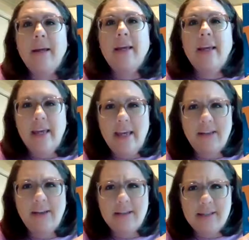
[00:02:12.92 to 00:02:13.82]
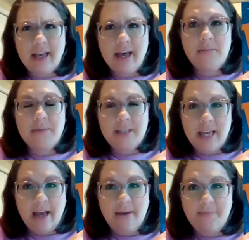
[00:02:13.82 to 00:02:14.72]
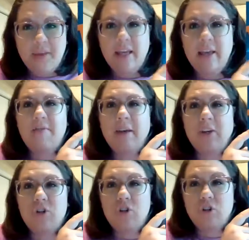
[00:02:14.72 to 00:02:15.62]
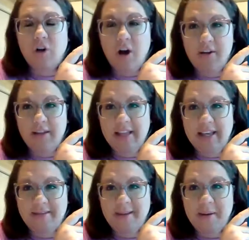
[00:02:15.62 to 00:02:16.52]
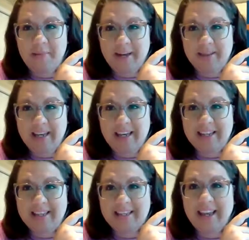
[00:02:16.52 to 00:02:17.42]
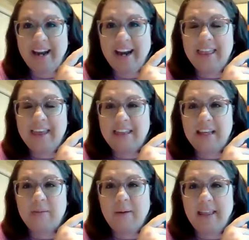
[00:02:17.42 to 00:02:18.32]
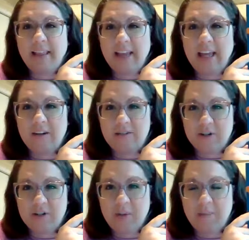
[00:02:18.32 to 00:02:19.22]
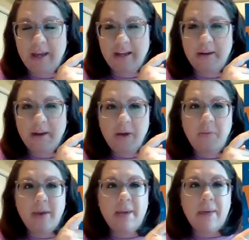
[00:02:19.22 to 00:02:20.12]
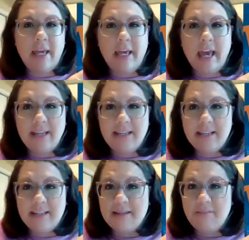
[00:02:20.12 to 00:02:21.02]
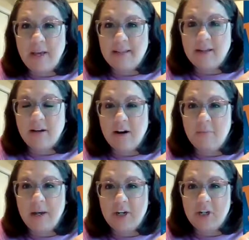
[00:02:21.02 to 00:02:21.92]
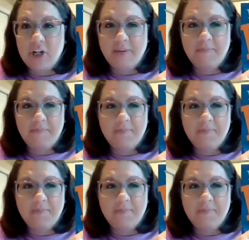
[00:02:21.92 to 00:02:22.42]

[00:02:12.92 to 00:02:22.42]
He looks upset. He feels strongly about this. And I think that's why the letters are so big. We can make guesses based on our picture.